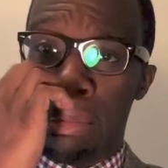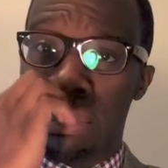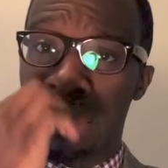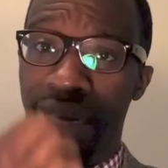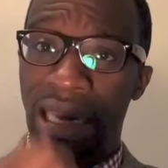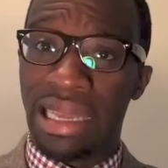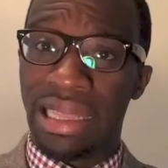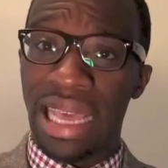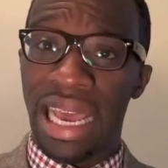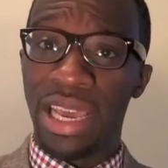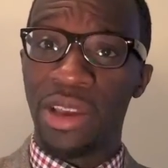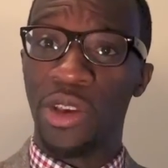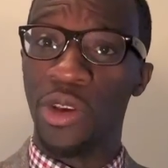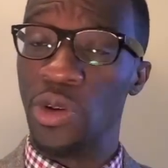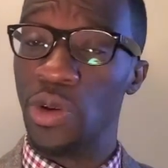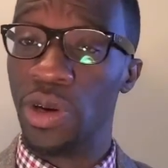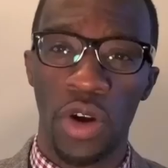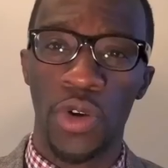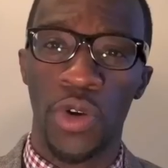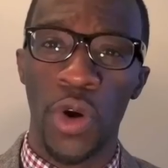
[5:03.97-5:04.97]
Okay, thank
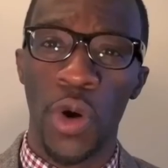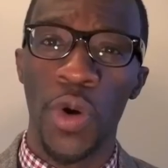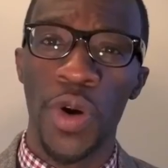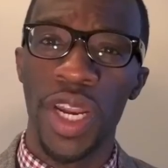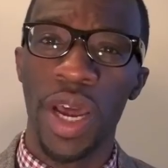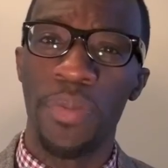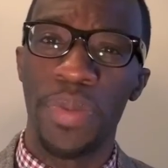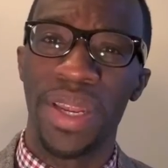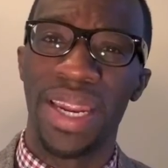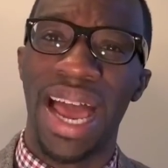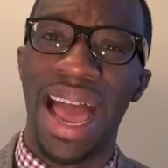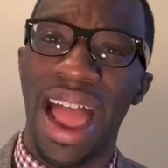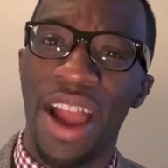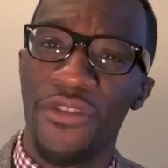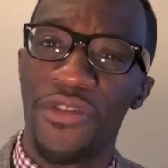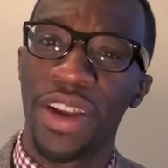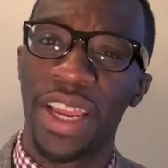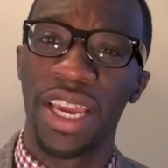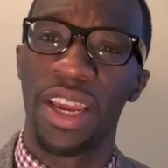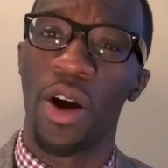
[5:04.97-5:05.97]
you. Growing up in an
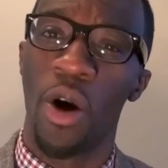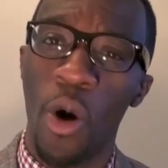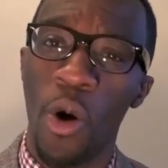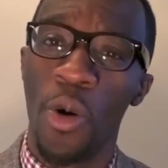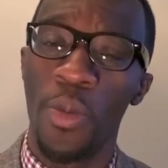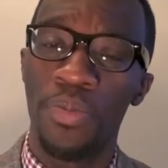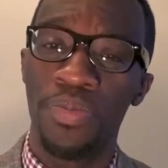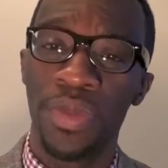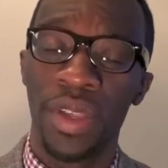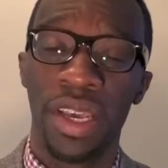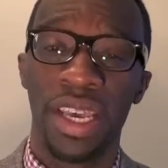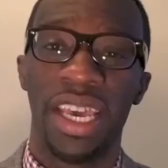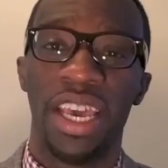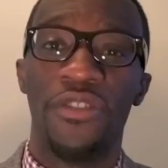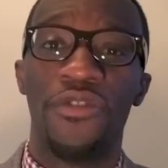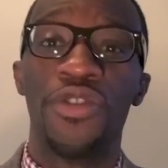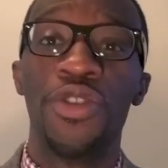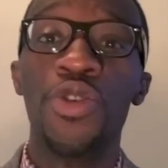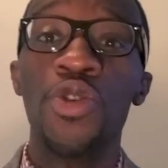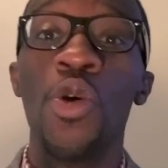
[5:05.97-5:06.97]
African home,
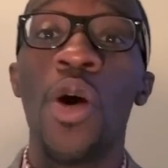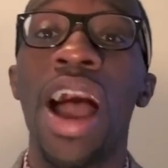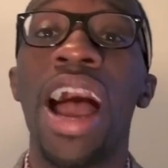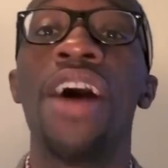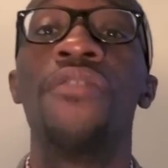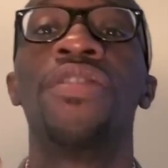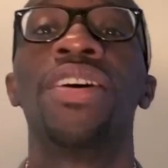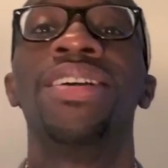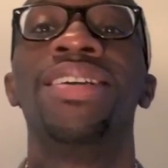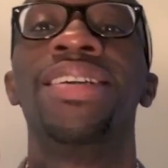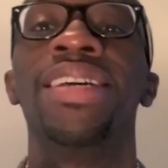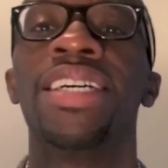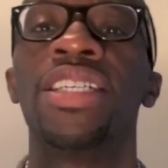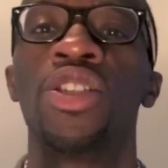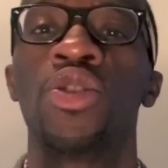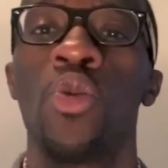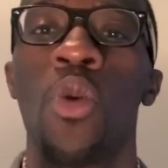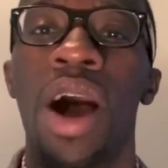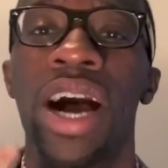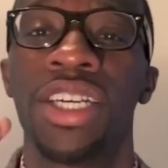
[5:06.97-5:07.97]
if you have a
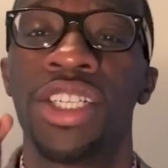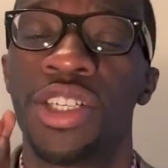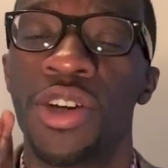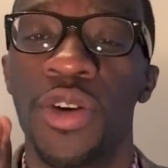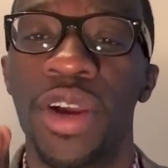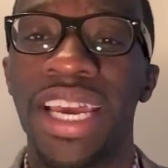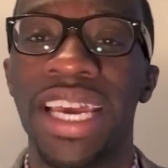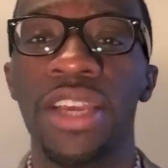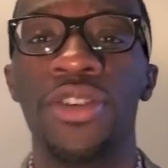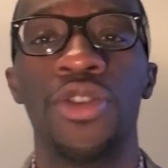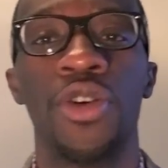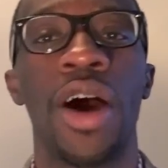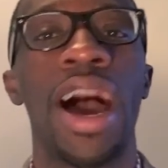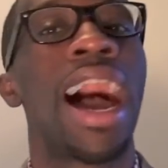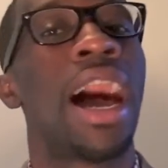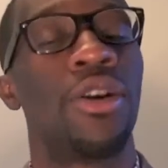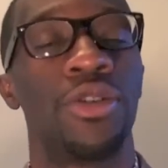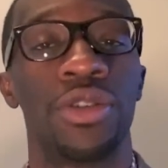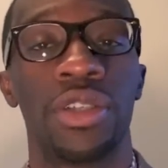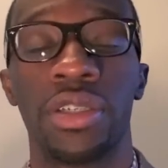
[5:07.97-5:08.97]
dishwasher in your
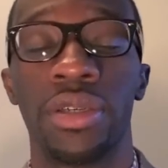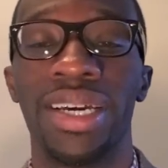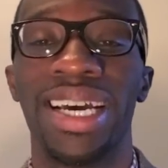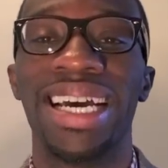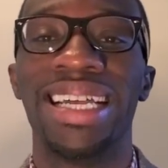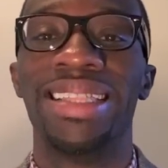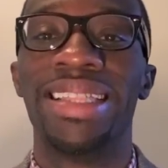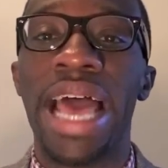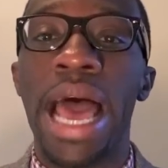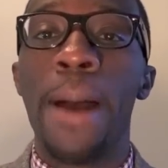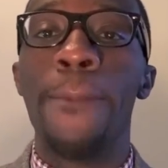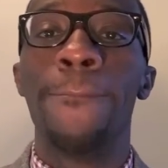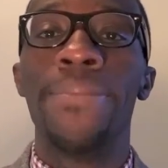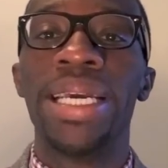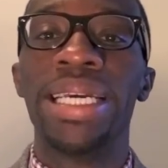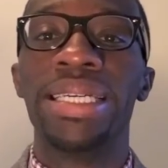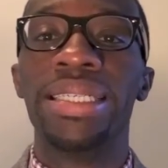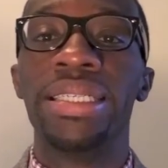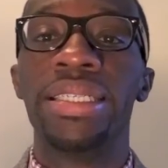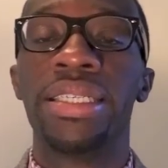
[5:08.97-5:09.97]
house, that
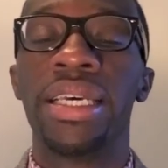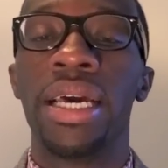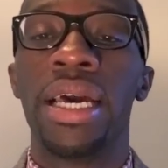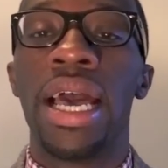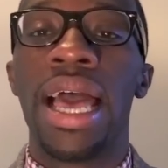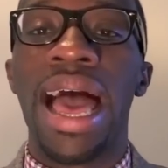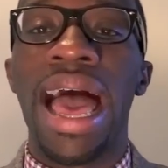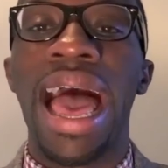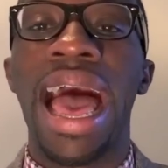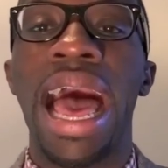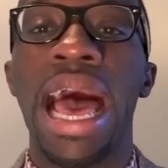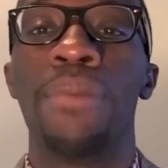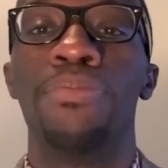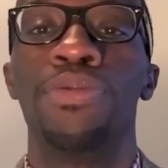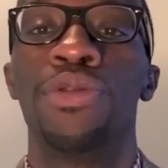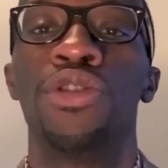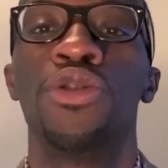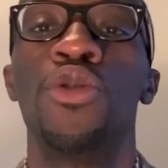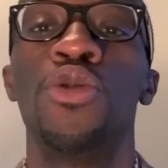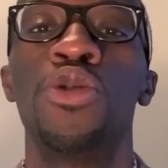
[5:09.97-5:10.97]
means
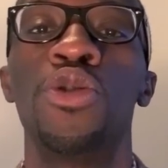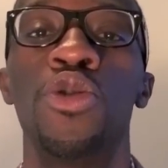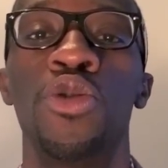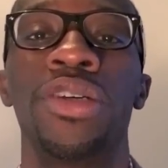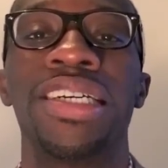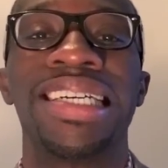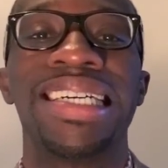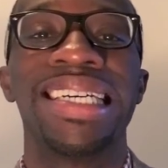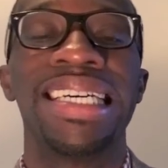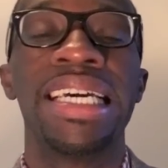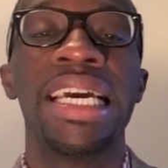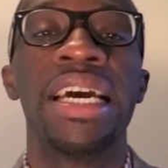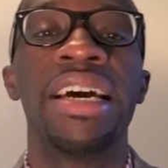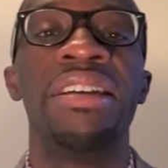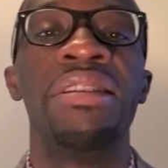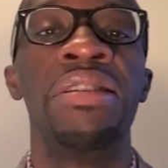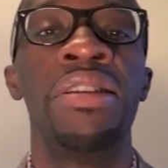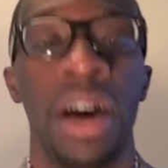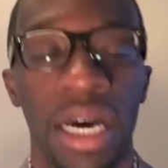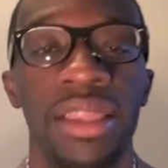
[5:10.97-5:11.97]
absolutely
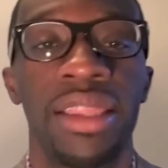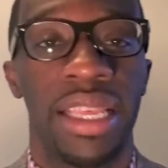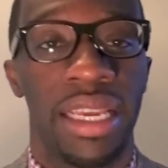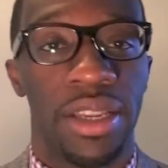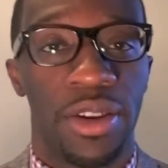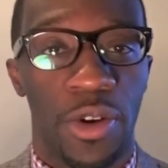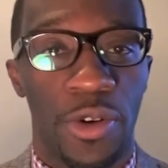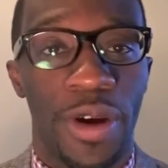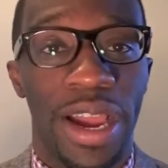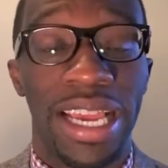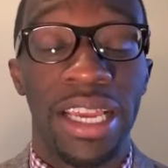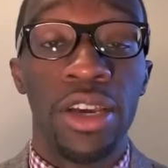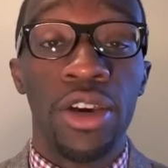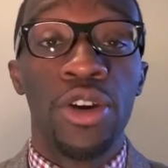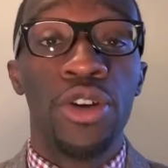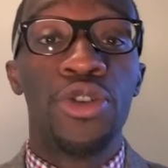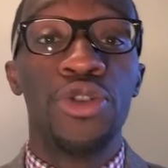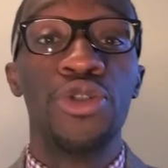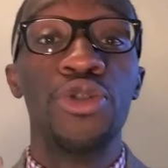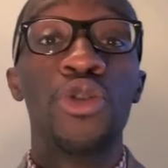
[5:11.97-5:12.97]
nothing, all right?
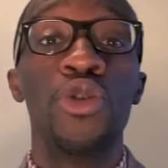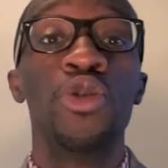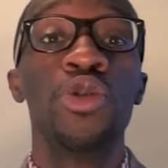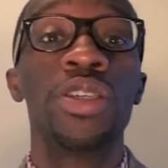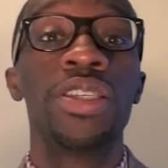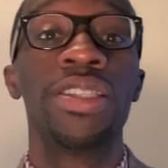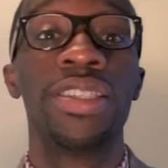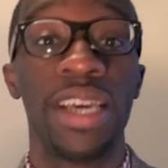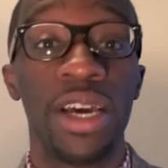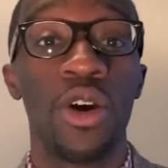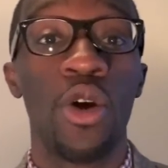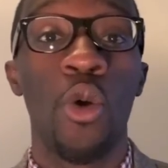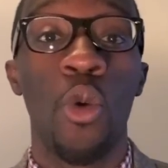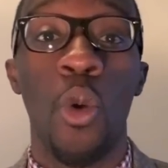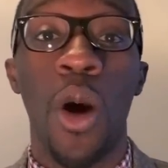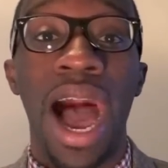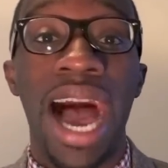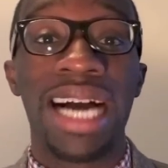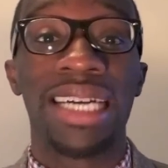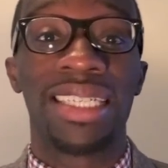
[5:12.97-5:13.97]
You
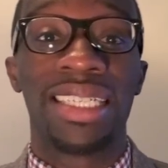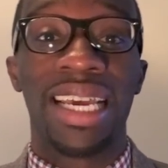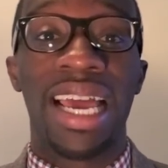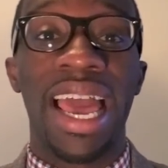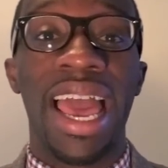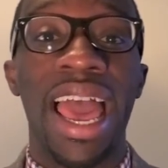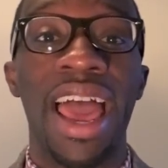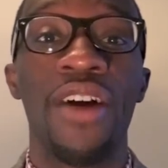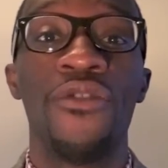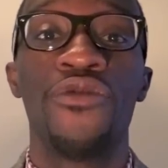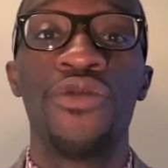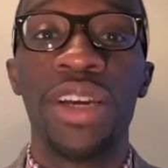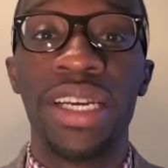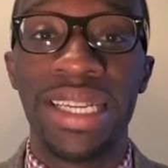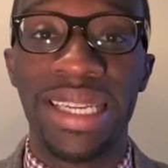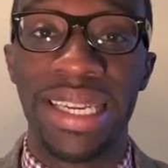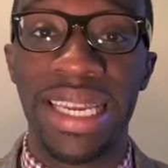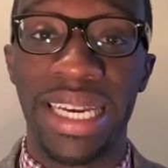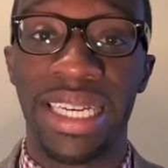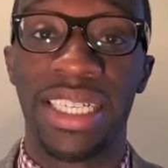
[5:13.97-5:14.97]
still wash
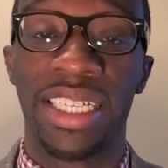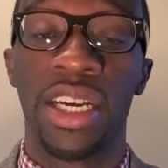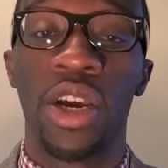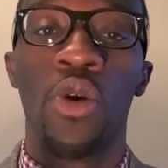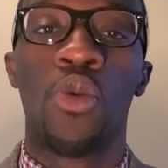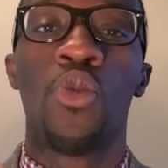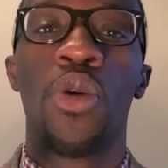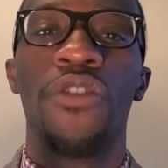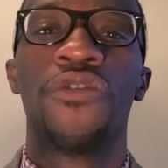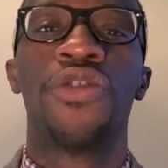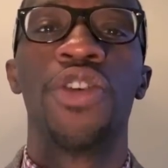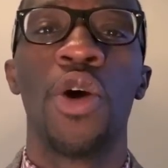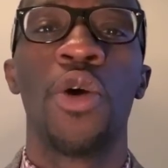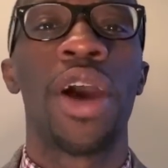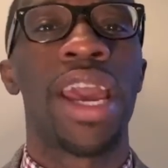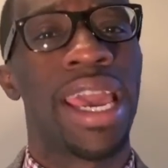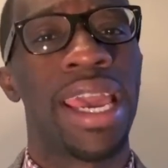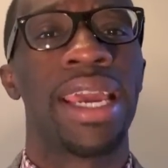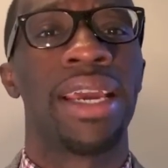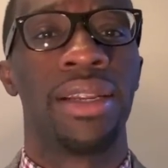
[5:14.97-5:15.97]
every dish with
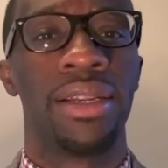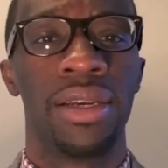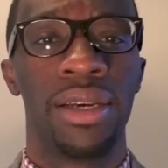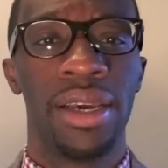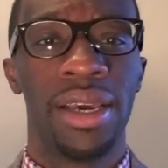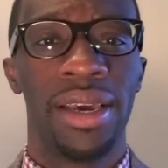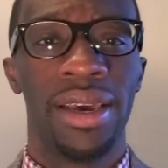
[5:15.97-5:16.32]
your hand.